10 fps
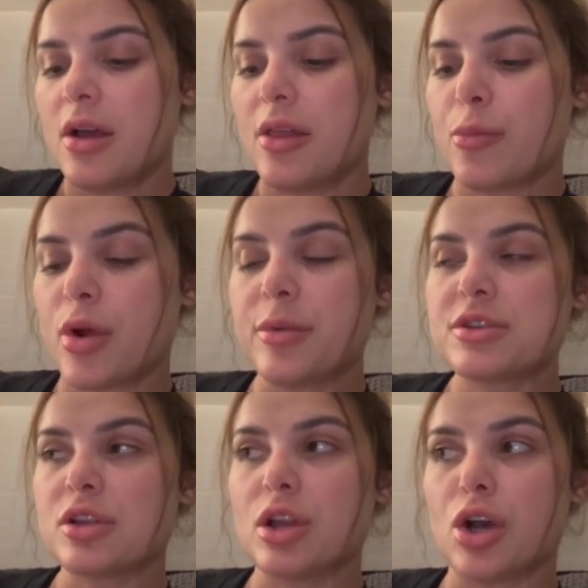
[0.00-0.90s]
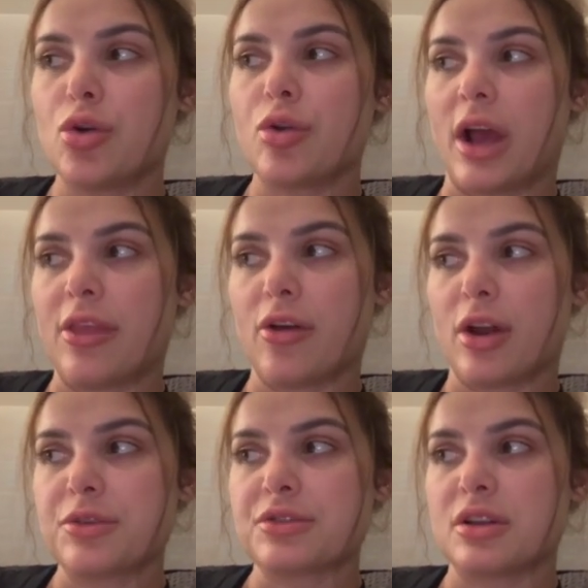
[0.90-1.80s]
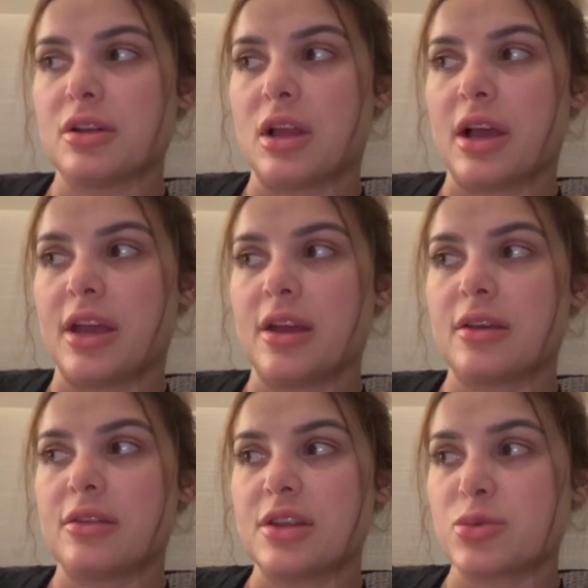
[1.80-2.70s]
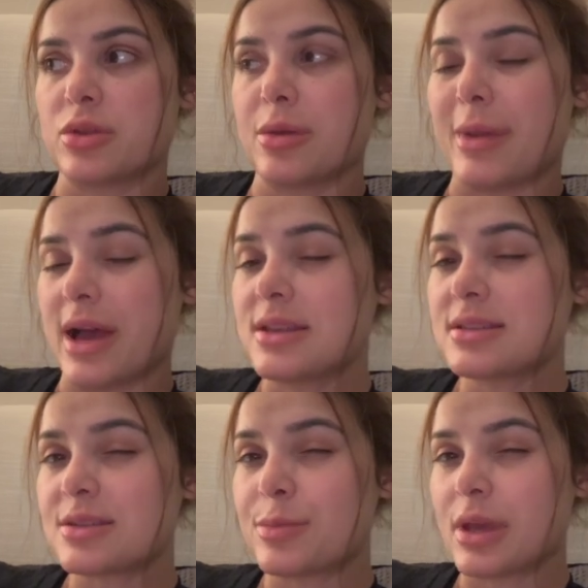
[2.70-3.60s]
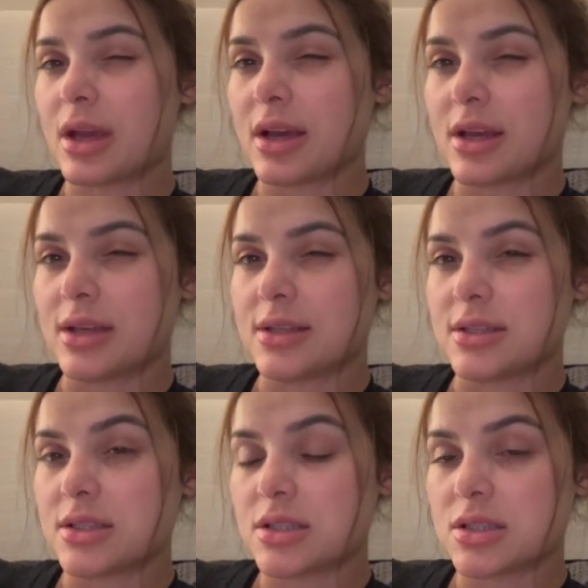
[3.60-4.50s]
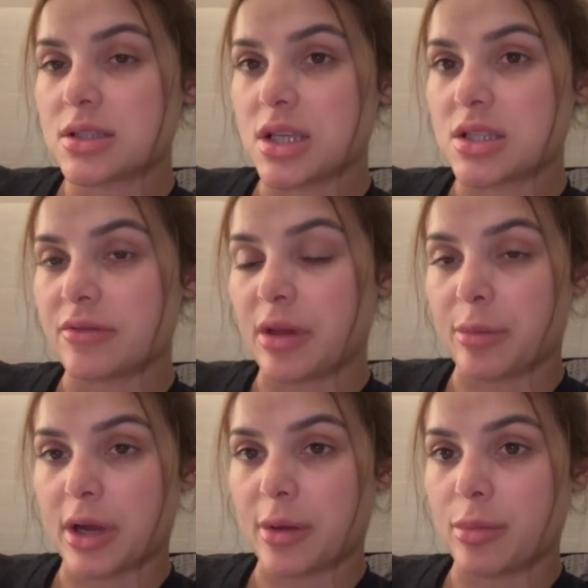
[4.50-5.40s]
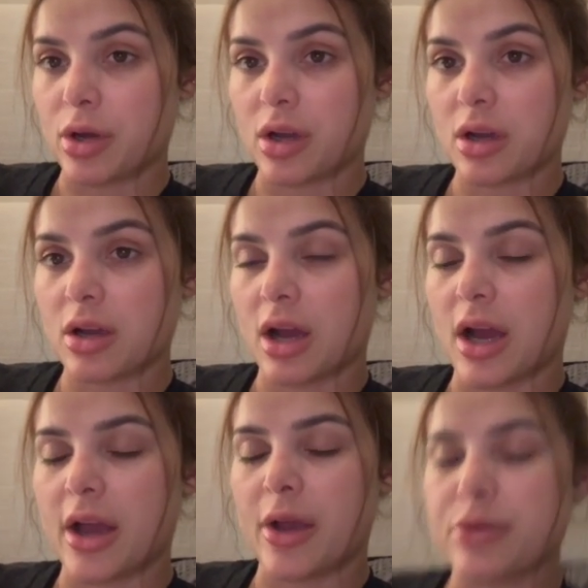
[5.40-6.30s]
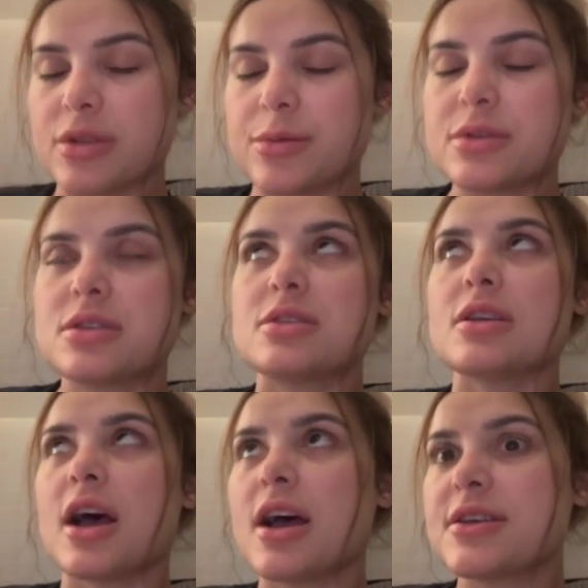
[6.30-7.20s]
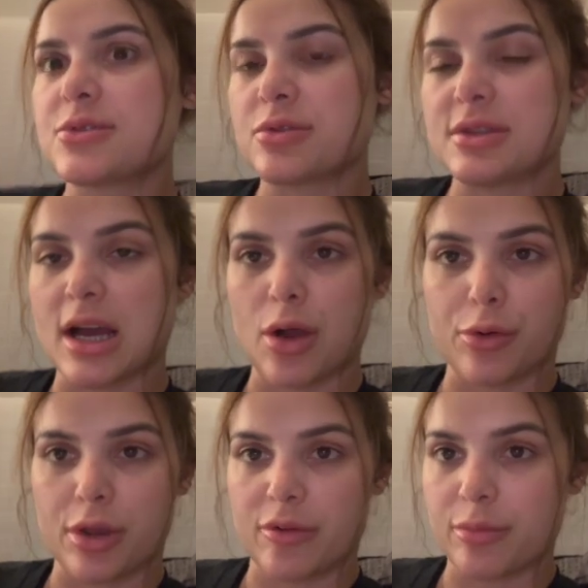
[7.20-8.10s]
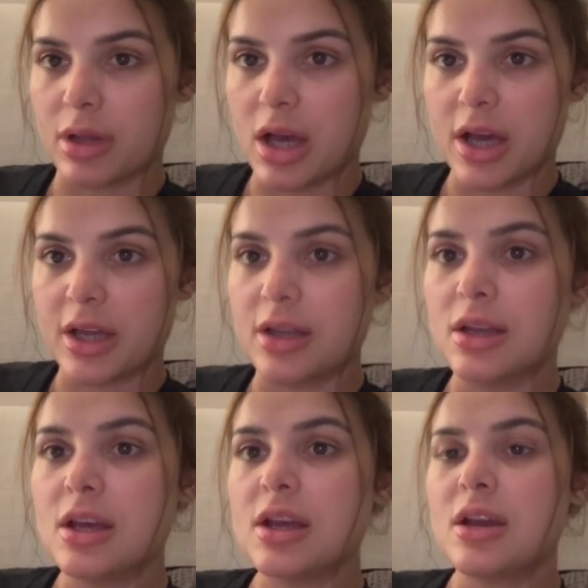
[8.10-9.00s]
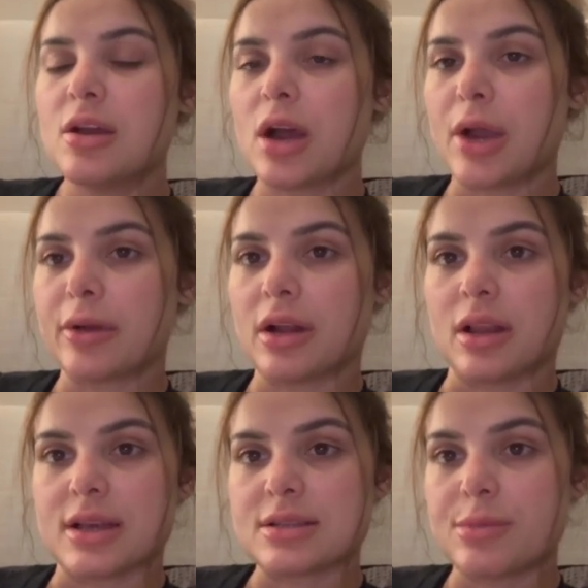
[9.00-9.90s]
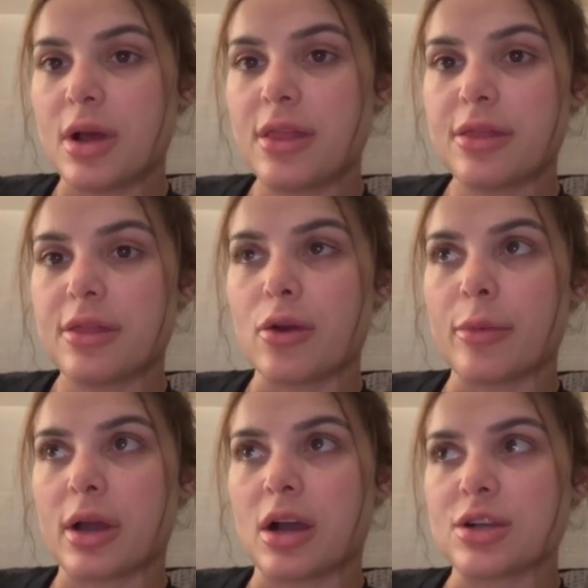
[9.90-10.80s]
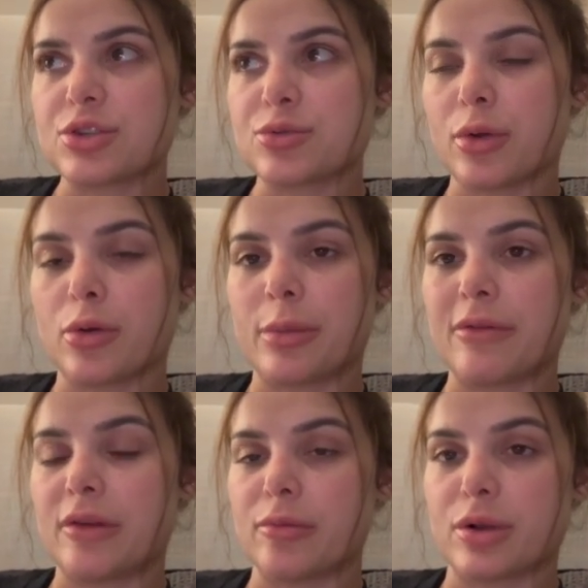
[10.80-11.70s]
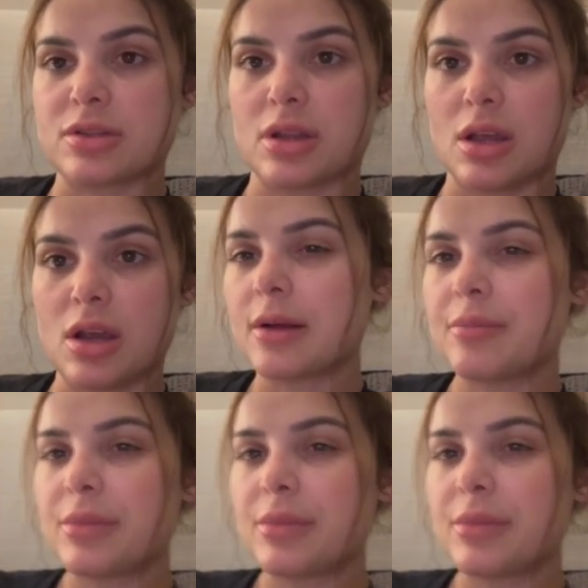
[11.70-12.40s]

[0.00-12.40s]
Premise alone, I thought I was gonna like this one the best because it's a vampire book. I was obsessed with The Dowry of Blood. I read it last month. Oh my gosh, it's one of my favorite books of the year.